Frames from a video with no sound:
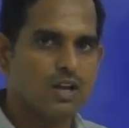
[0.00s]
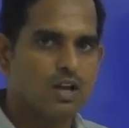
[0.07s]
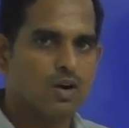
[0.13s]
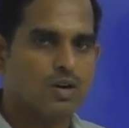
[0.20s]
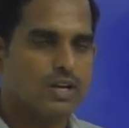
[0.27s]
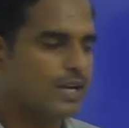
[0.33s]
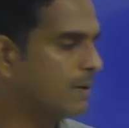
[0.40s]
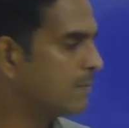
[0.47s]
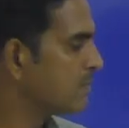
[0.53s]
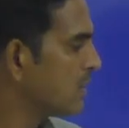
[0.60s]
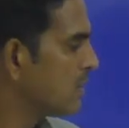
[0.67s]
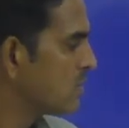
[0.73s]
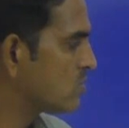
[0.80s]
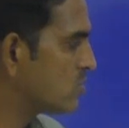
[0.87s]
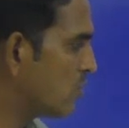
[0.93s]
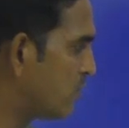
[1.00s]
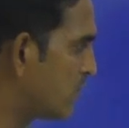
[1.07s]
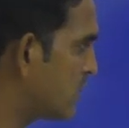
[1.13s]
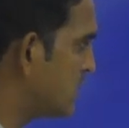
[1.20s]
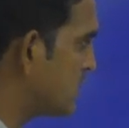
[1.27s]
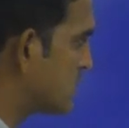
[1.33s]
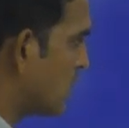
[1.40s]
Okay. So
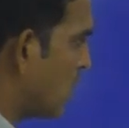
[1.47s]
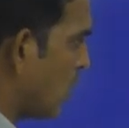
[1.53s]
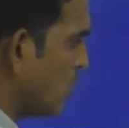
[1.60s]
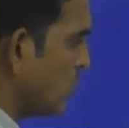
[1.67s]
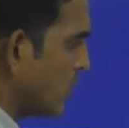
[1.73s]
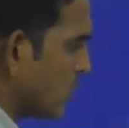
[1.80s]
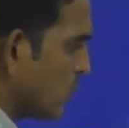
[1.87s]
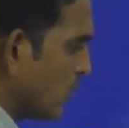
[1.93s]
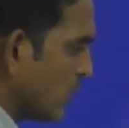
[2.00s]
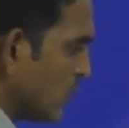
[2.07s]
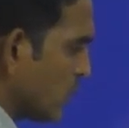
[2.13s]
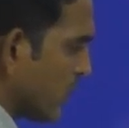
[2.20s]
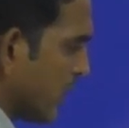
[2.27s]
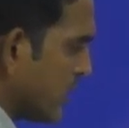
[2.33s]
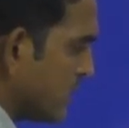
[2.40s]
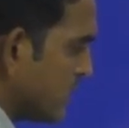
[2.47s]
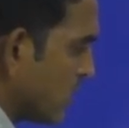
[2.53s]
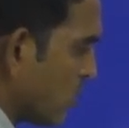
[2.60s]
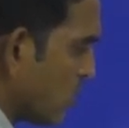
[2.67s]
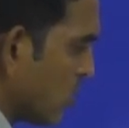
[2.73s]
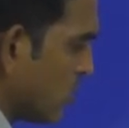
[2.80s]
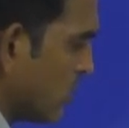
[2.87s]
for this, how you are going to write
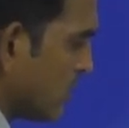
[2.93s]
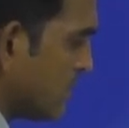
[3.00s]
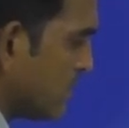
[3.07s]
the code?